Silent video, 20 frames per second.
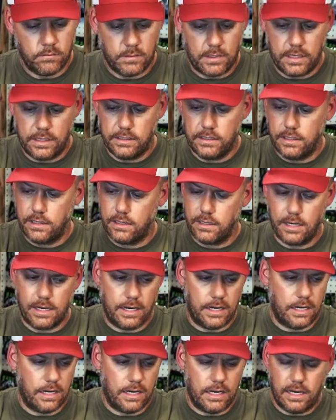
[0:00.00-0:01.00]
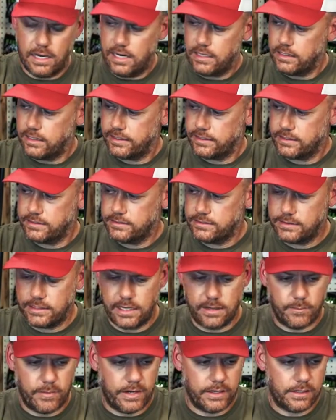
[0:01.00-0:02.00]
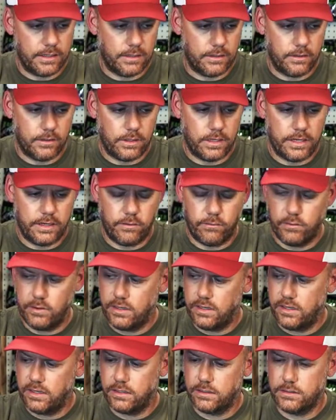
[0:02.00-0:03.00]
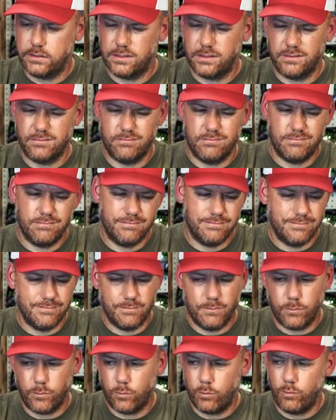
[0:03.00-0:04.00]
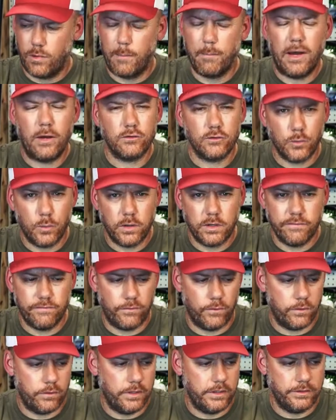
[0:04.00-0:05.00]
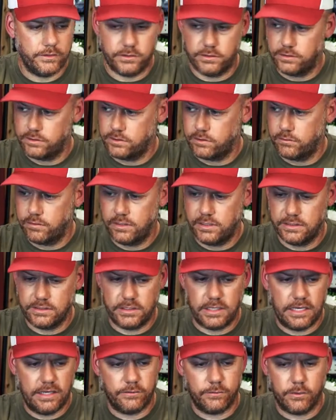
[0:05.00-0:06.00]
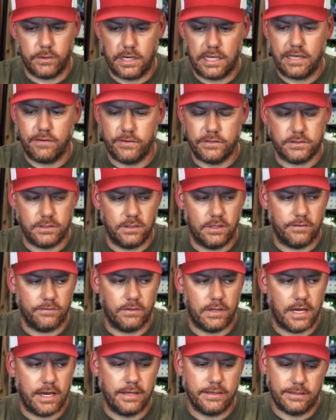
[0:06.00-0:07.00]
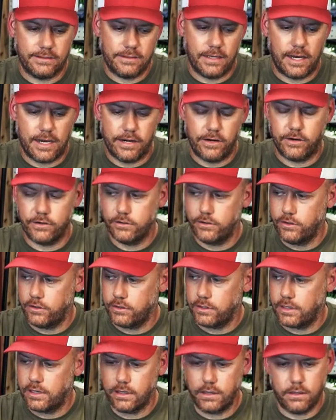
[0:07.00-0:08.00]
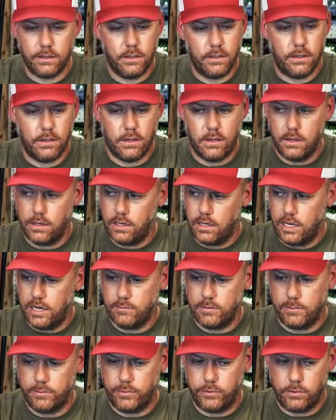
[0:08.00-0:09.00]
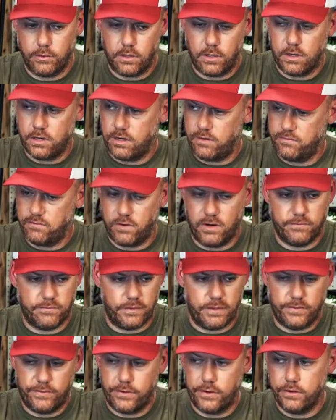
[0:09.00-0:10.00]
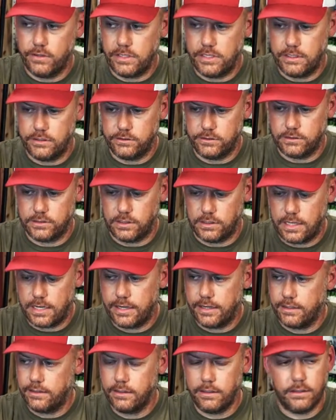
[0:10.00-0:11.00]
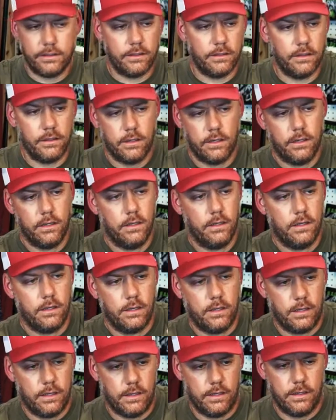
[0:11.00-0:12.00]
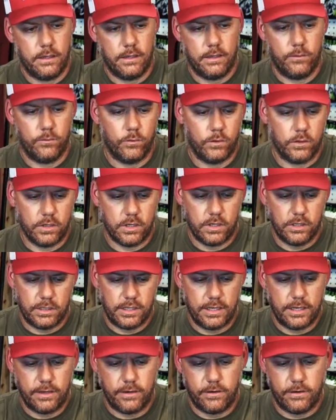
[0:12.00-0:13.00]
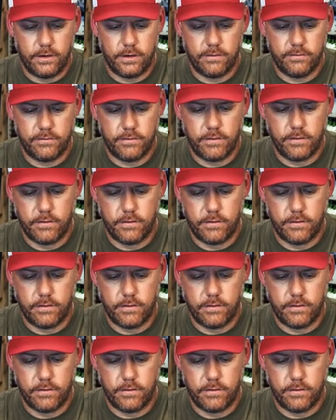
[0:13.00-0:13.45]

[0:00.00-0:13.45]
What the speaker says: And then I like to set my Carolina rigs about 24 inches. So in this case, we're going to give us enough line to tie our hook on. I'm going to pull off roughly 30 inches of line here, and we'll cut that off.